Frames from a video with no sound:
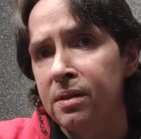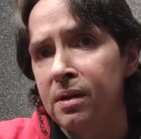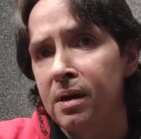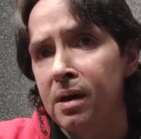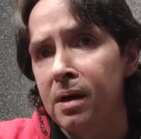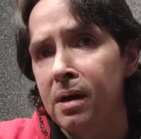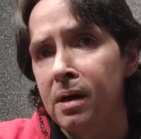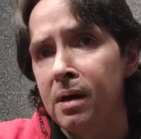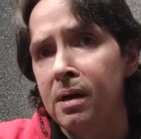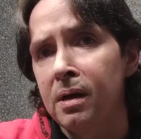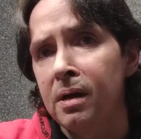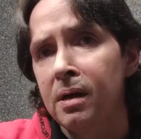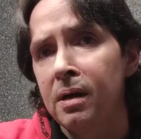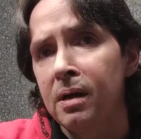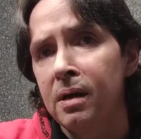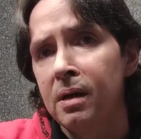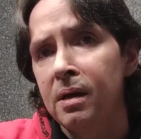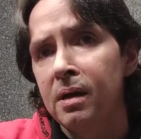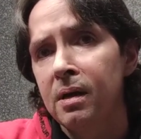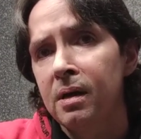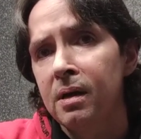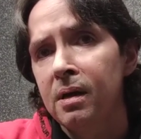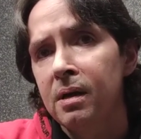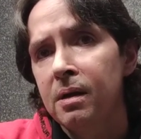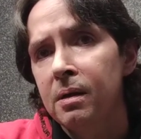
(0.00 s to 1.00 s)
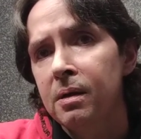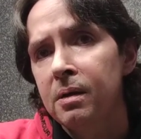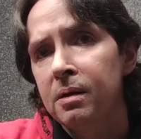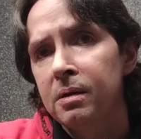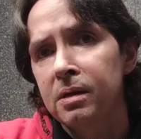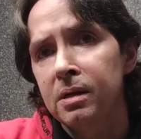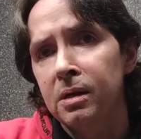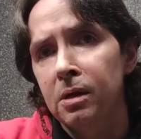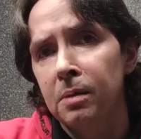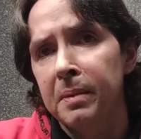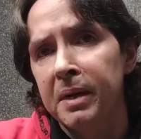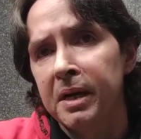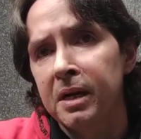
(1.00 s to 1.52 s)

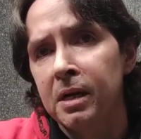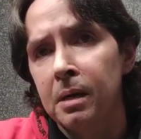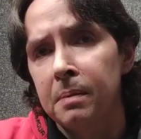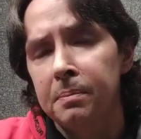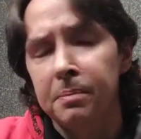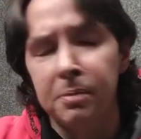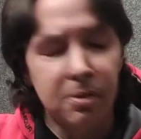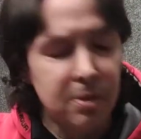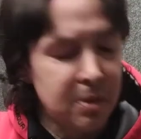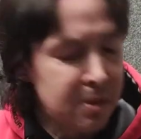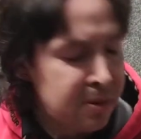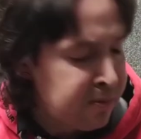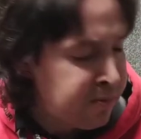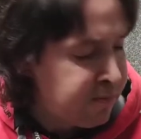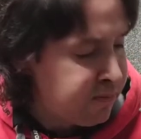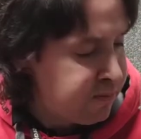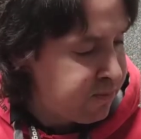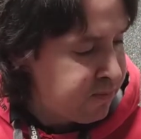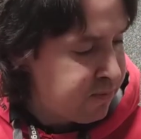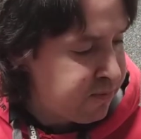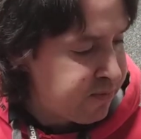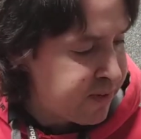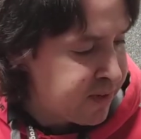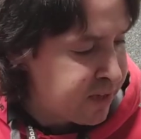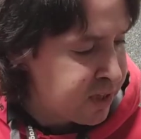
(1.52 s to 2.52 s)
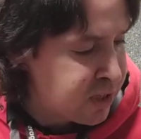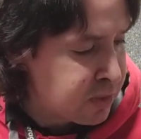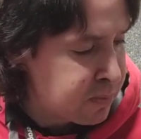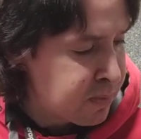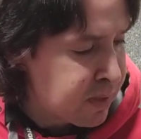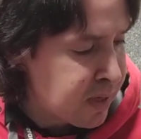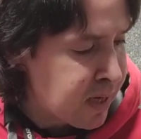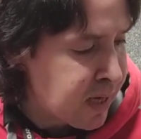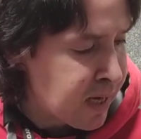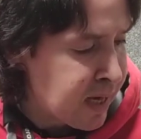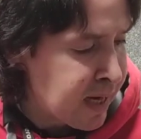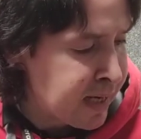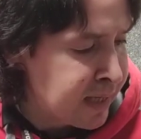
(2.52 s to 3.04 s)
my couple of fingers
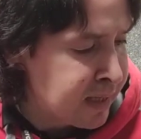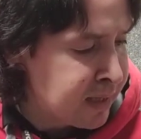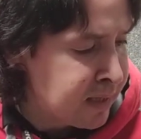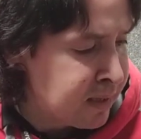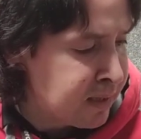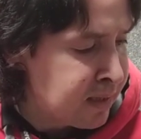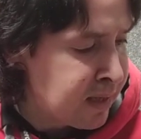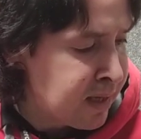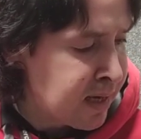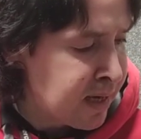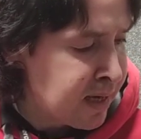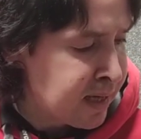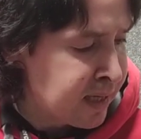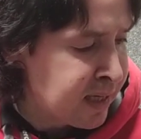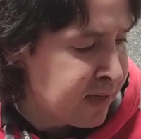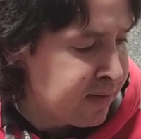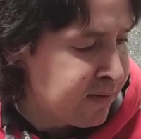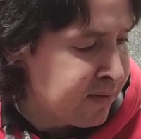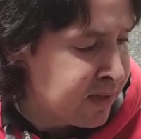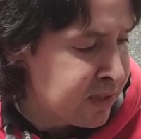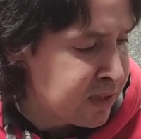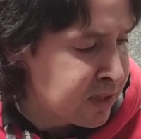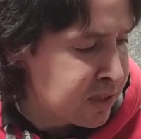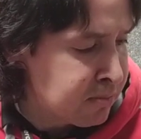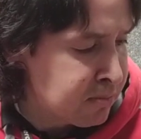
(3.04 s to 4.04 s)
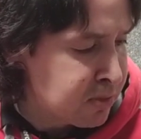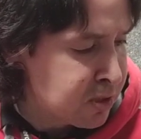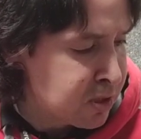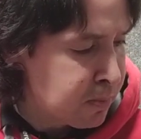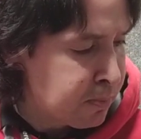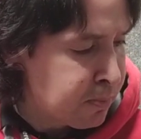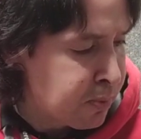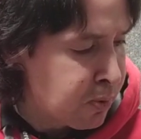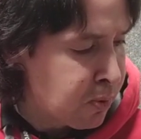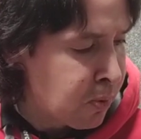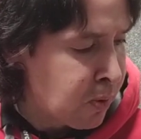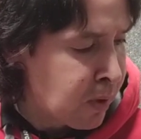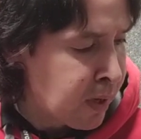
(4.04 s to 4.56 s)
behind it there, giving it some
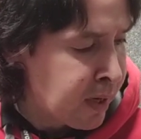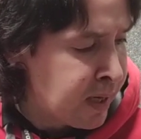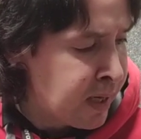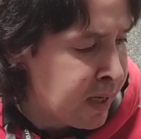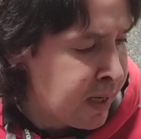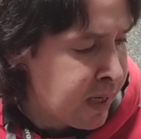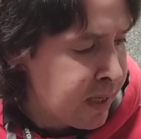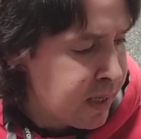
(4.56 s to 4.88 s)
support.